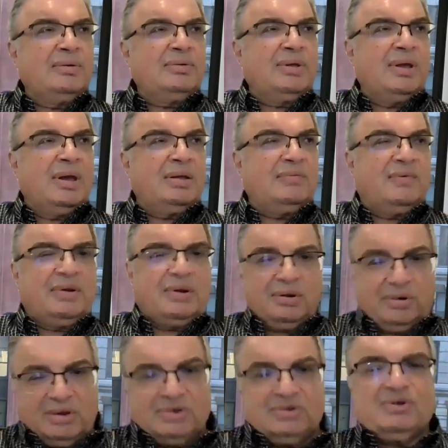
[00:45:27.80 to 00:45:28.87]
that when I
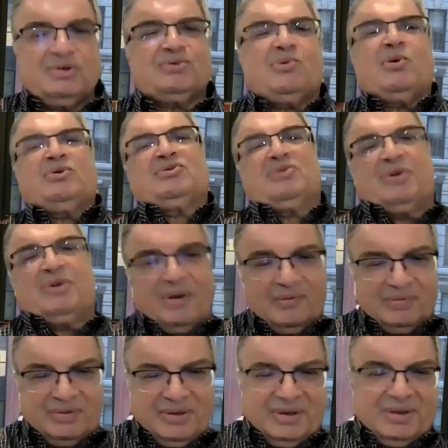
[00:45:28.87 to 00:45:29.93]
raise this question
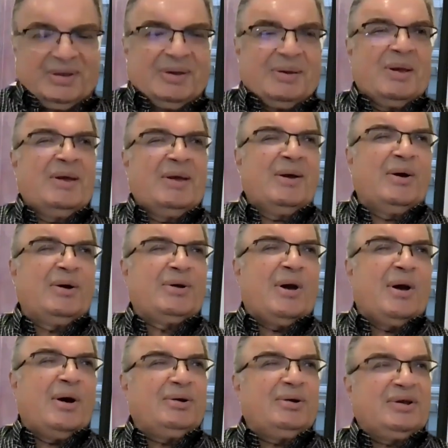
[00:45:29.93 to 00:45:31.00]
of our
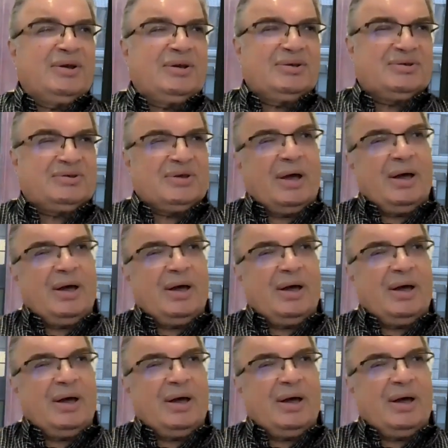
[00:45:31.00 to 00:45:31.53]
colleagues